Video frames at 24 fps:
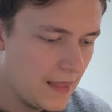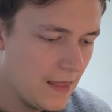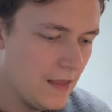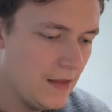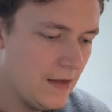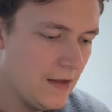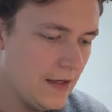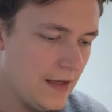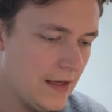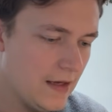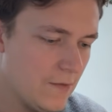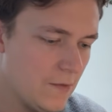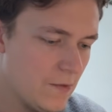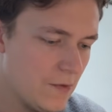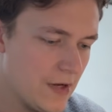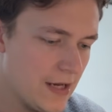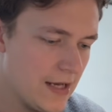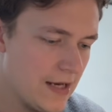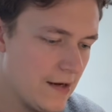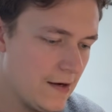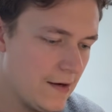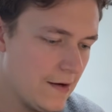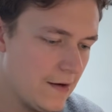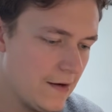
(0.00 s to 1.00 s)
and we'll
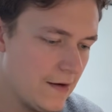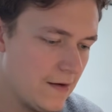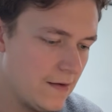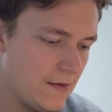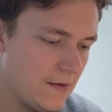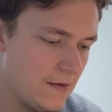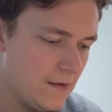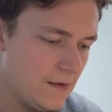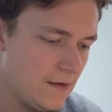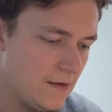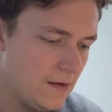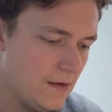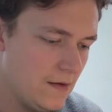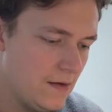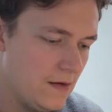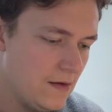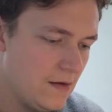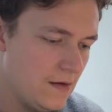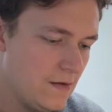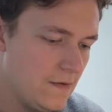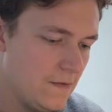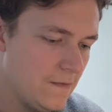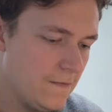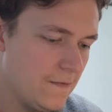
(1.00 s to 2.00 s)
get our
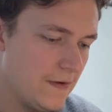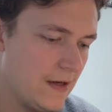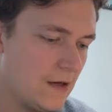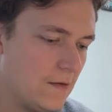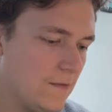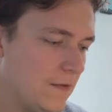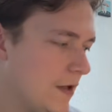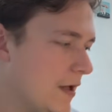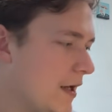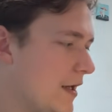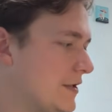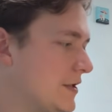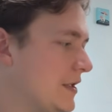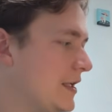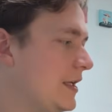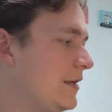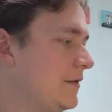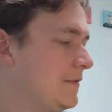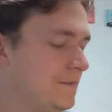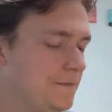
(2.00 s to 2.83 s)
final velocity.